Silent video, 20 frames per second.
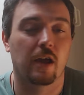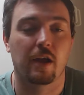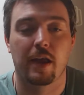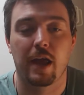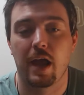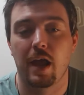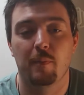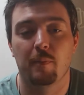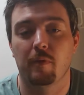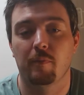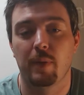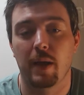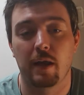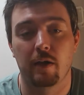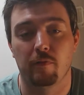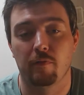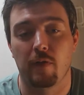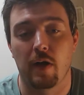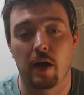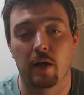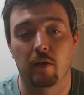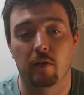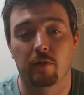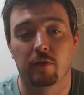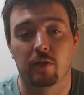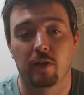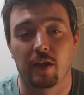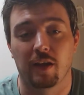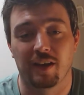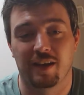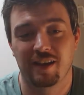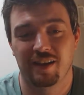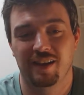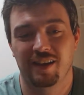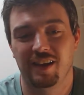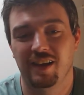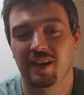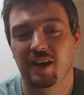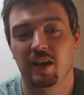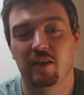a camp of pedophiles. Like,
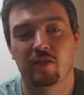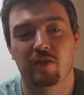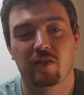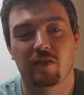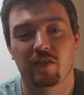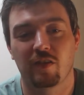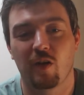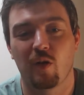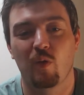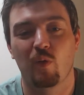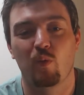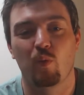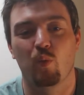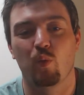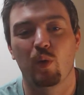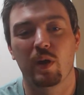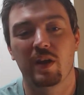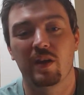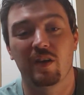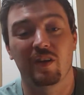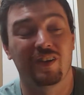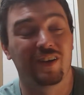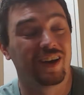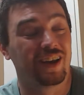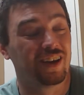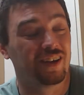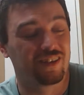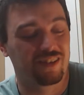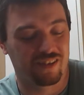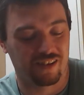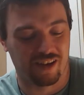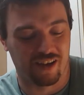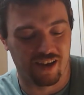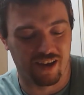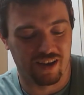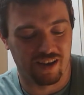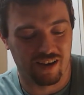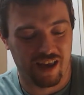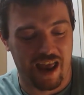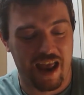it's so weird. It's
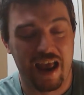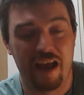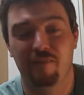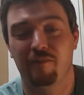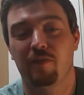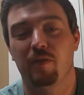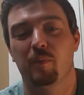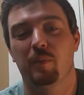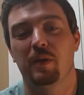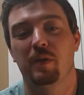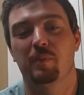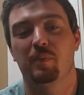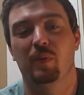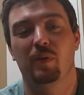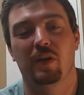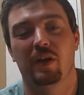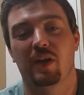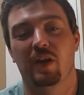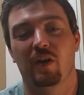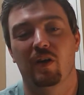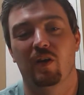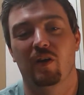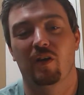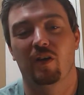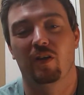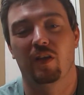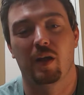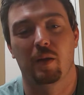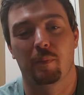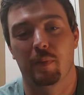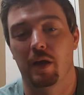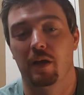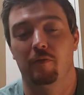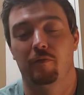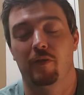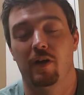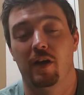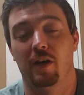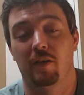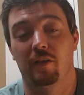like, half the people here are like
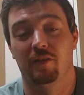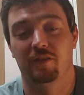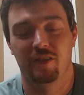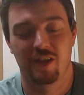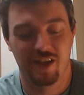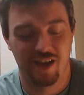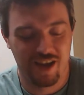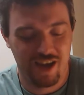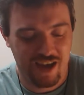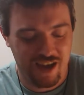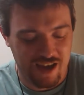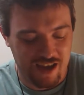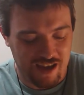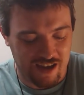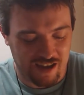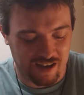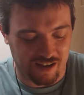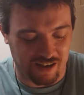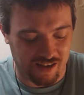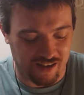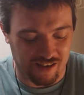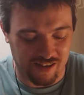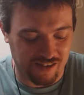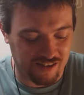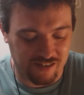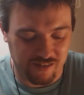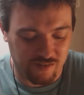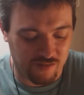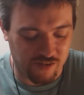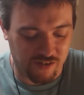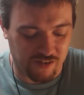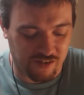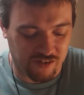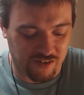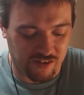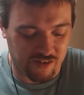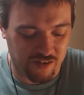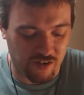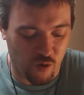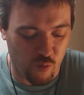pedophiles. And just
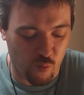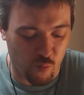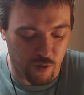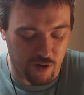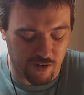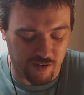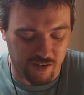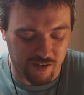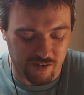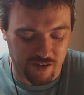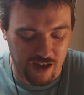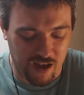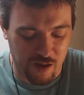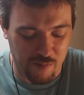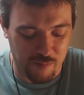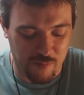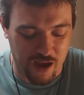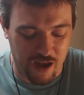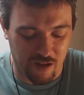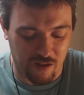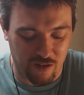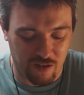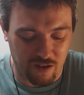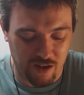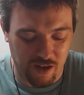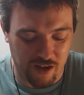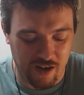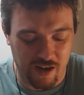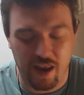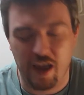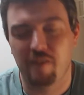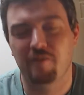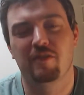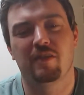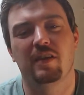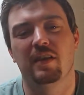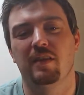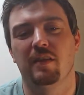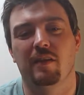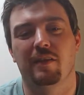so weird. This guy Mel, and I've
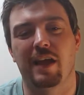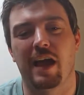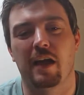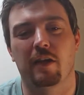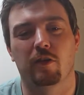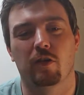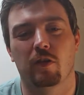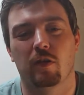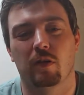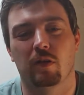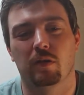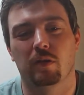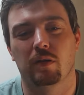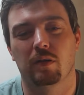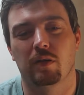seen this actor